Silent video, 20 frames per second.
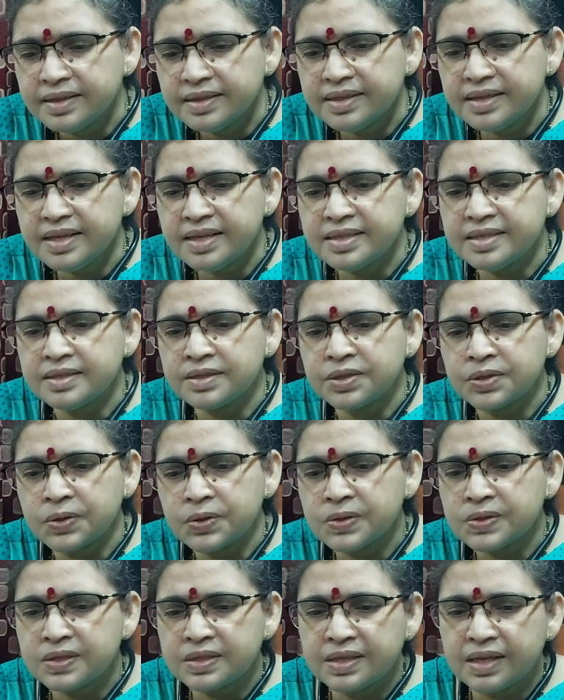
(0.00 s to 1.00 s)
This
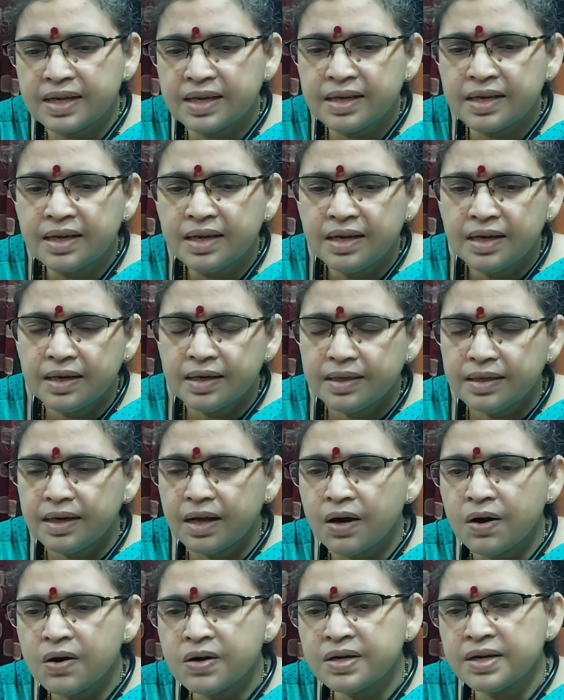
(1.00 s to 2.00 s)
shows the
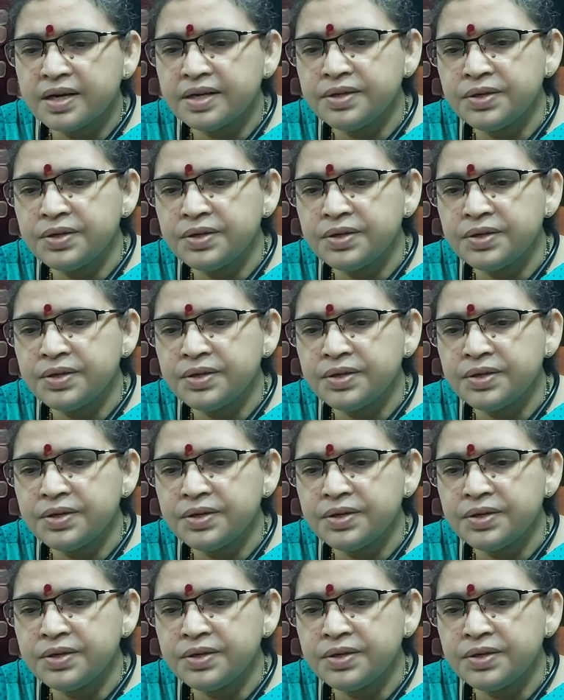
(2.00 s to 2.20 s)
longer